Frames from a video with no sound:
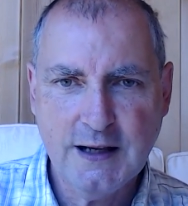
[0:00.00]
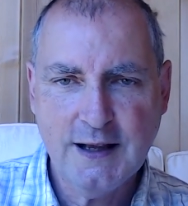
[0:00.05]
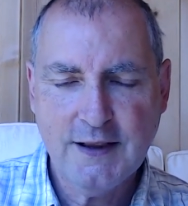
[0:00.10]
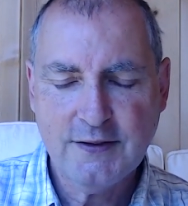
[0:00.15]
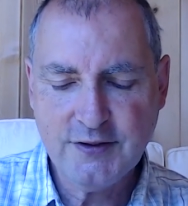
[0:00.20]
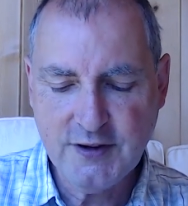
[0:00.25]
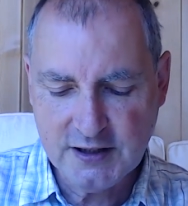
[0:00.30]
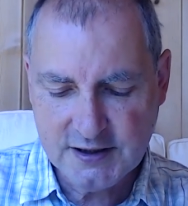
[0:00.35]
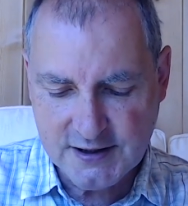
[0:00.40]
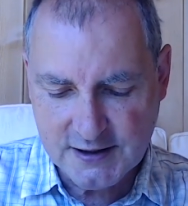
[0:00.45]

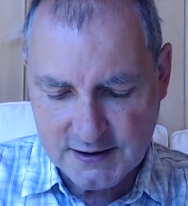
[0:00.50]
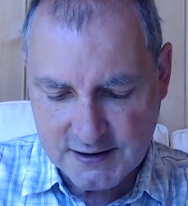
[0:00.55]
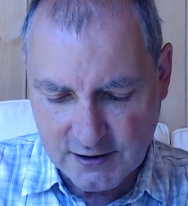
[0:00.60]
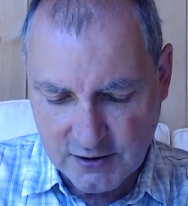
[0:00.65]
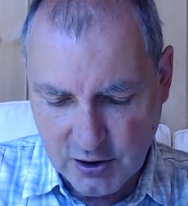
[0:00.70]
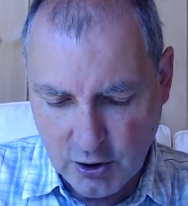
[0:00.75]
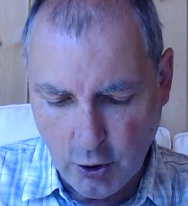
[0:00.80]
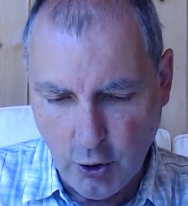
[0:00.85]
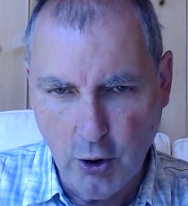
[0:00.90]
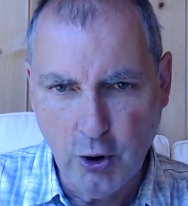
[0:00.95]
This is
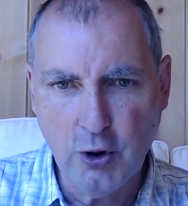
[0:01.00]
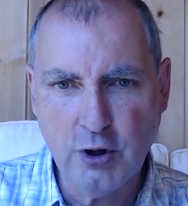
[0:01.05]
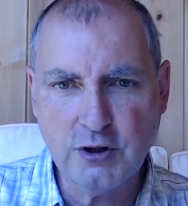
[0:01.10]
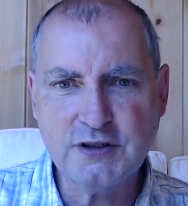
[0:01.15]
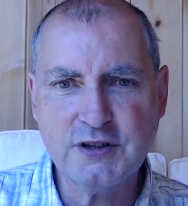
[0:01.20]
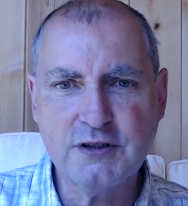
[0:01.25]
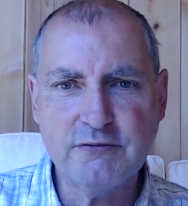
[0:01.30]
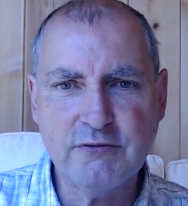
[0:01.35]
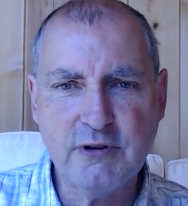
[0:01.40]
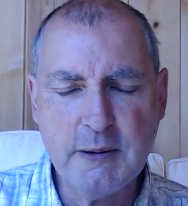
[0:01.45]
an
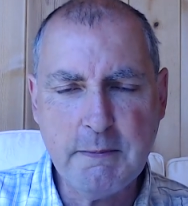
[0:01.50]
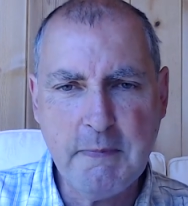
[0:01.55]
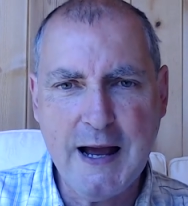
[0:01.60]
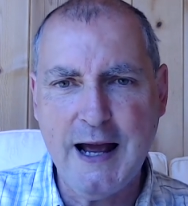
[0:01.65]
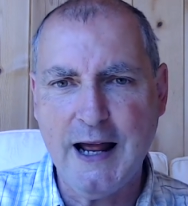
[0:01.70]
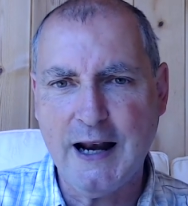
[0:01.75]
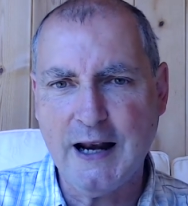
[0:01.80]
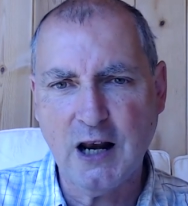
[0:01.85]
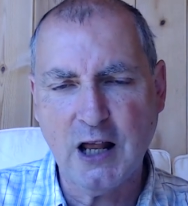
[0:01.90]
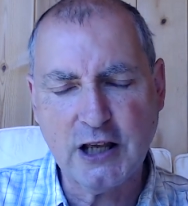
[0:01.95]
ordinary
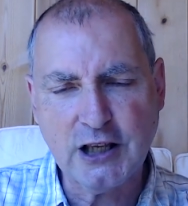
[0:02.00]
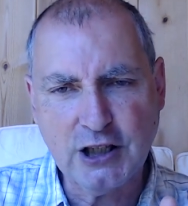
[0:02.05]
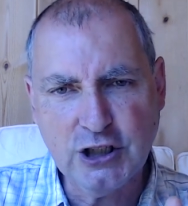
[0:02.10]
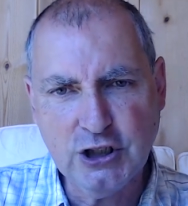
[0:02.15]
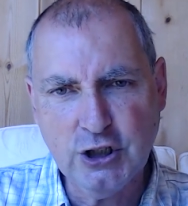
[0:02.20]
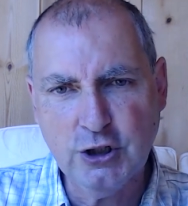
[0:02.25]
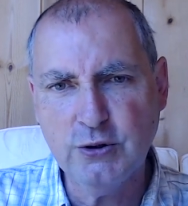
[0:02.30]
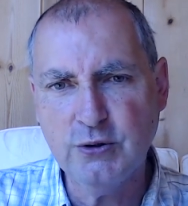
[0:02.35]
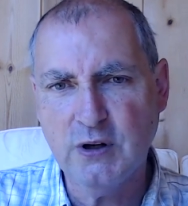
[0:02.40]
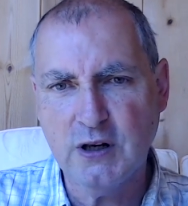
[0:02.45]
man like
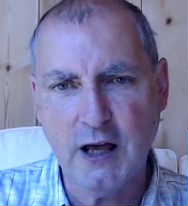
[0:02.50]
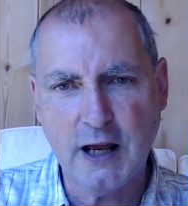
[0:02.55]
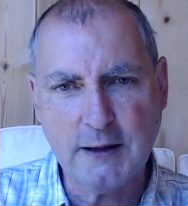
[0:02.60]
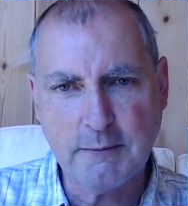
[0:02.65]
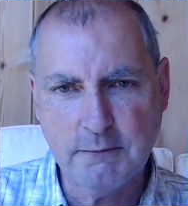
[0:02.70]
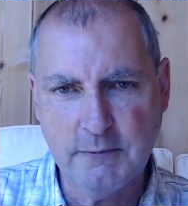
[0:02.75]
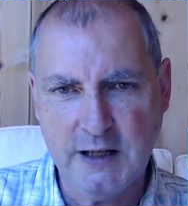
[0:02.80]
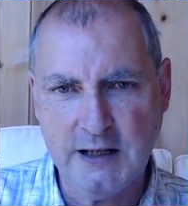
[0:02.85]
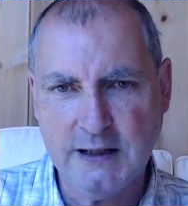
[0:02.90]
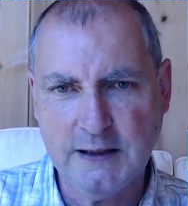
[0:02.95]
you, like
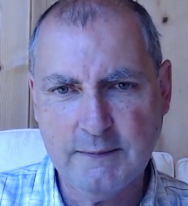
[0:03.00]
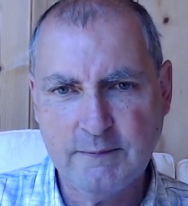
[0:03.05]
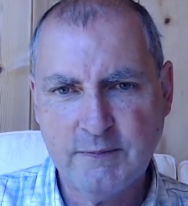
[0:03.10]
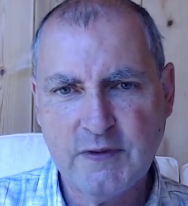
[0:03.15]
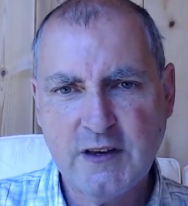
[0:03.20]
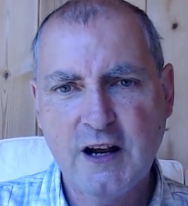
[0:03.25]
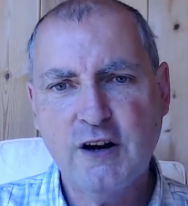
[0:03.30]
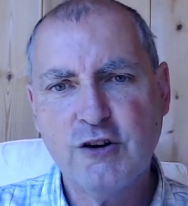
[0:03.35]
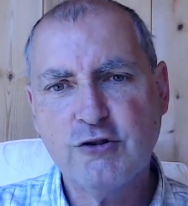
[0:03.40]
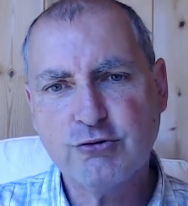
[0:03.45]
me,
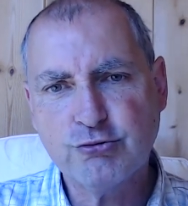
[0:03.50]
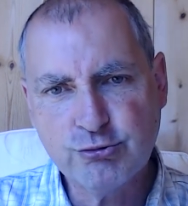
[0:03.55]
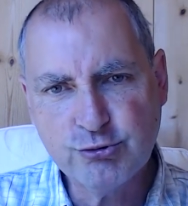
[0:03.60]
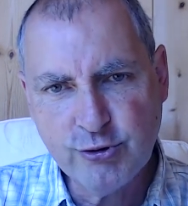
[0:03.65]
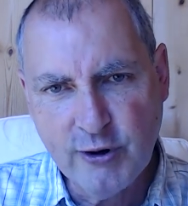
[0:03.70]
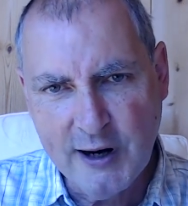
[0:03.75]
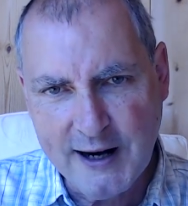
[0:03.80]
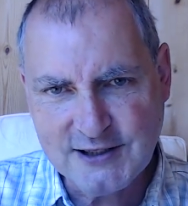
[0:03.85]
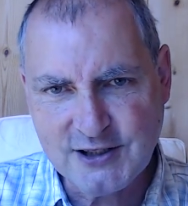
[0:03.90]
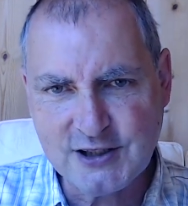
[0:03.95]

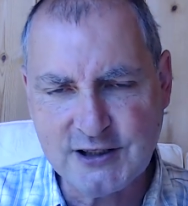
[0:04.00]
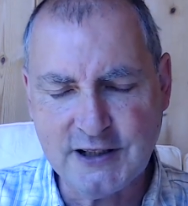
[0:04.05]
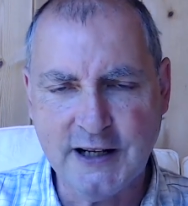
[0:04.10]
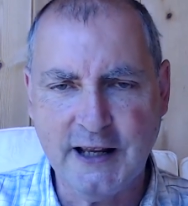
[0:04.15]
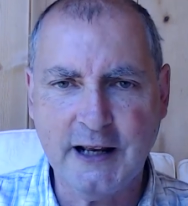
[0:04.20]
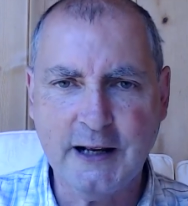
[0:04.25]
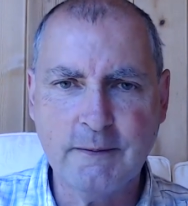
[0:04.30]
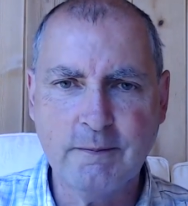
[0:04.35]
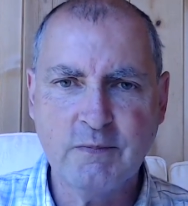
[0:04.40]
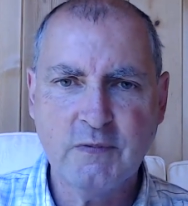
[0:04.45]

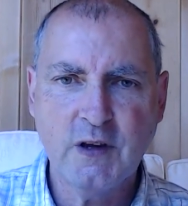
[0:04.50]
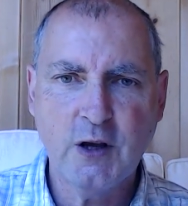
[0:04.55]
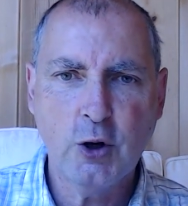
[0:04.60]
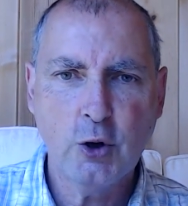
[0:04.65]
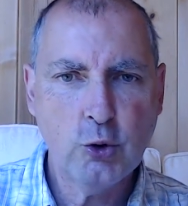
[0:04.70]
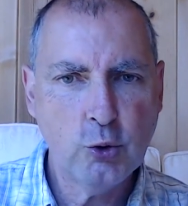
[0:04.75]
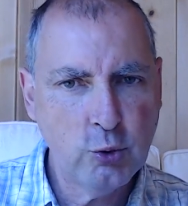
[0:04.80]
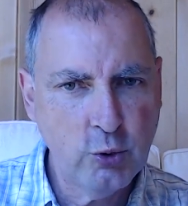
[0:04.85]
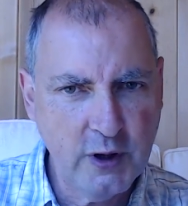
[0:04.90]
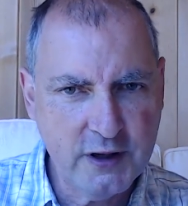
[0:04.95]
wrestling
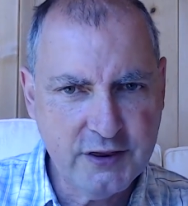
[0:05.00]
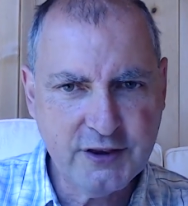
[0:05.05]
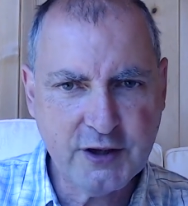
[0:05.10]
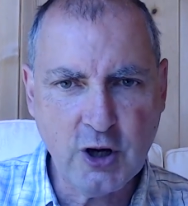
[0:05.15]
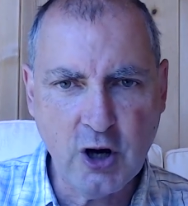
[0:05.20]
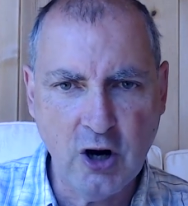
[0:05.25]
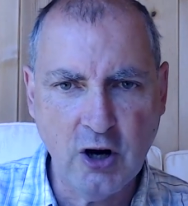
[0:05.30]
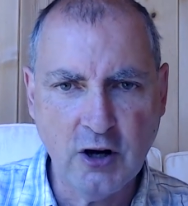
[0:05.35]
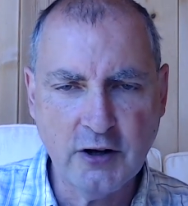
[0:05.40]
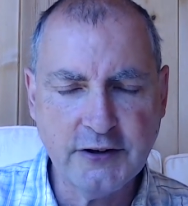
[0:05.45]
with
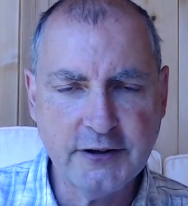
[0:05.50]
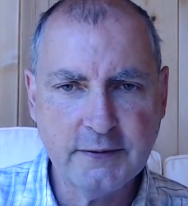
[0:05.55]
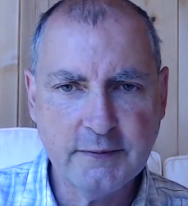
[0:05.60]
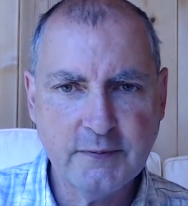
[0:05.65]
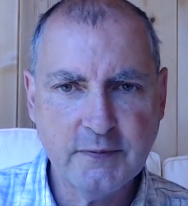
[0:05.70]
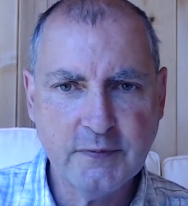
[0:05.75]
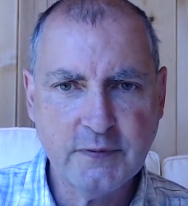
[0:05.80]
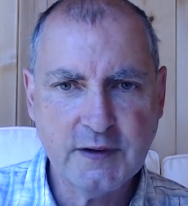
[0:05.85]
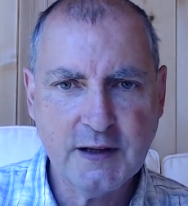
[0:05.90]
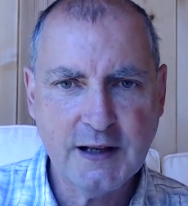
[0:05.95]
God
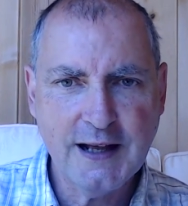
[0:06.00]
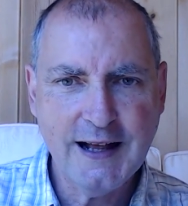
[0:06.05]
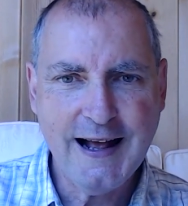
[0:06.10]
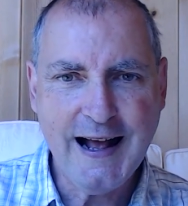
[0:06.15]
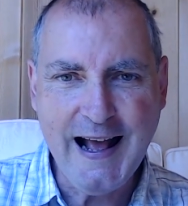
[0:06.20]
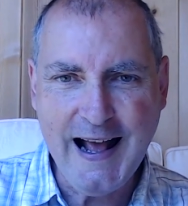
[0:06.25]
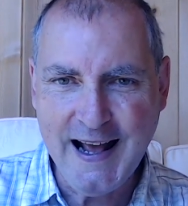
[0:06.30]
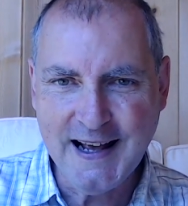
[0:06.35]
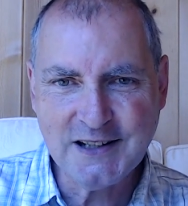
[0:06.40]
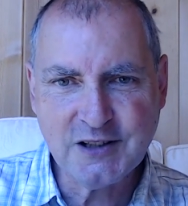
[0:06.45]

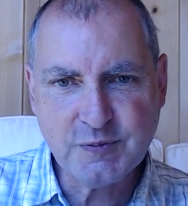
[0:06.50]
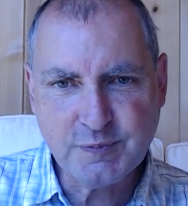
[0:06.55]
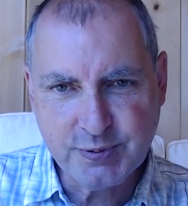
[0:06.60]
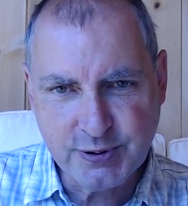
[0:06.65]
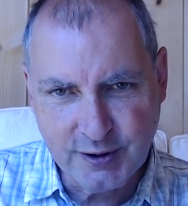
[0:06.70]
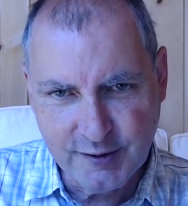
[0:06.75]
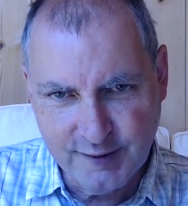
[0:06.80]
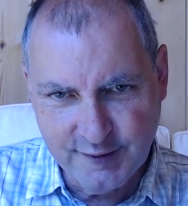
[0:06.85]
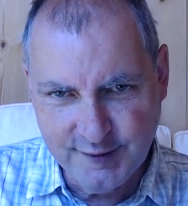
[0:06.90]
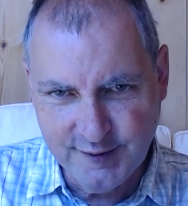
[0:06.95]
and
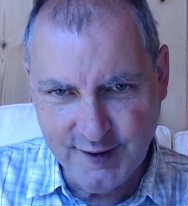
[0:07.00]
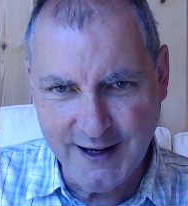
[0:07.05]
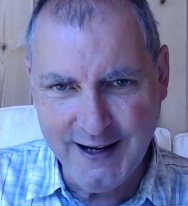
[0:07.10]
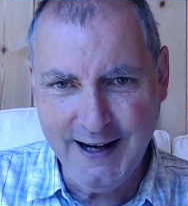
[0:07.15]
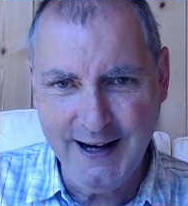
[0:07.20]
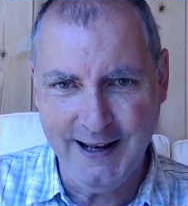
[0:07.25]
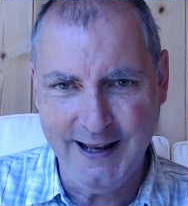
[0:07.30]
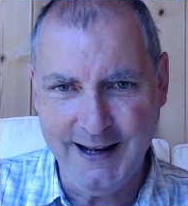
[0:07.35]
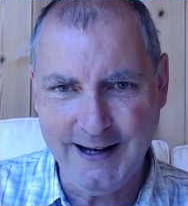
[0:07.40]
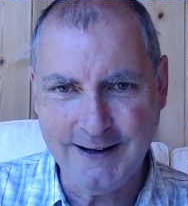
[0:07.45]

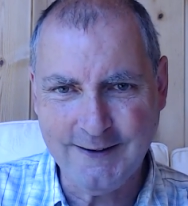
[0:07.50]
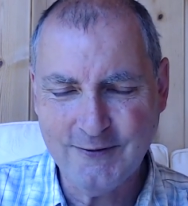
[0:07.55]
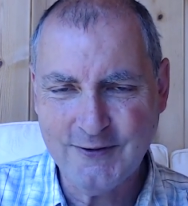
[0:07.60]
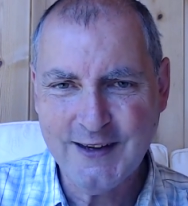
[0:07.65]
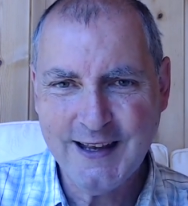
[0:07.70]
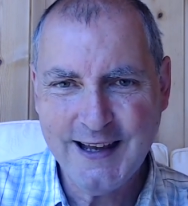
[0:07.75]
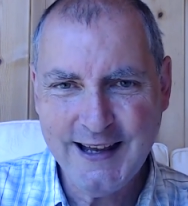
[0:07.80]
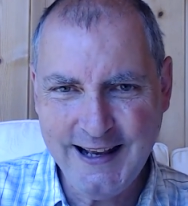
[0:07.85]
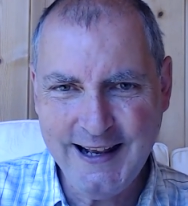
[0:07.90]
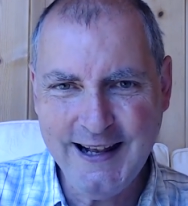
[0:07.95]
prevailing
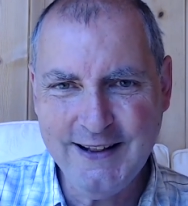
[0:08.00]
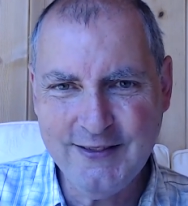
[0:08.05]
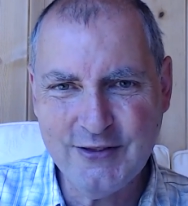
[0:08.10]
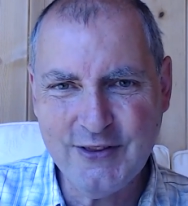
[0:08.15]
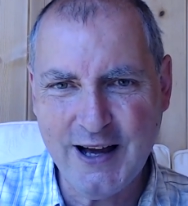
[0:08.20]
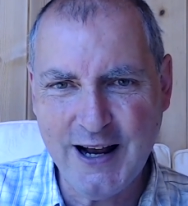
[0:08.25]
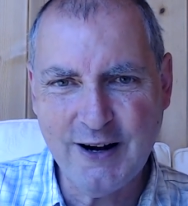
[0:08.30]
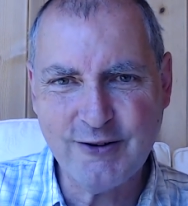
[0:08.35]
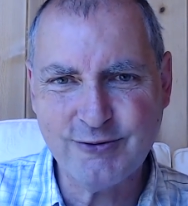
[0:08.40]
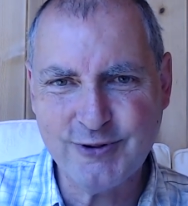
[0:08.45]
in
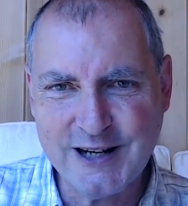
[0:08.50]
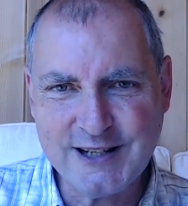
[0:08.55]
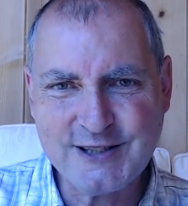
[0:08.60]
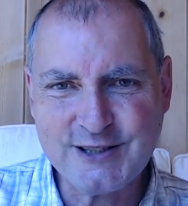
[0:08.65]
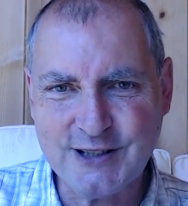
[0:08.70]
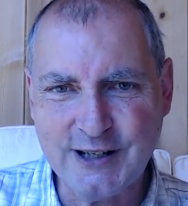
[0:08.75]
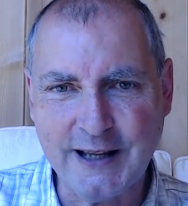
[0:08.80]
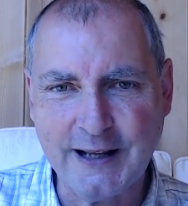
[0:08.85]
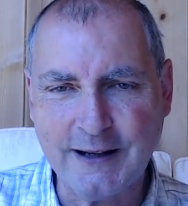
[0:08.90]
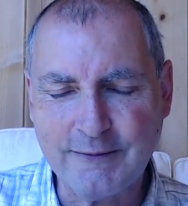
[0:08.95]
that
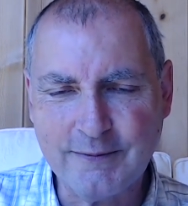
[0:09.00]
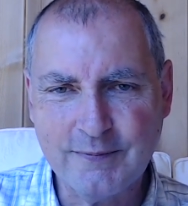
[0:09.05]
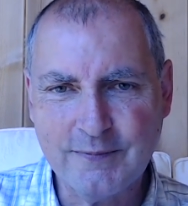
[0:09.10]
wrestling.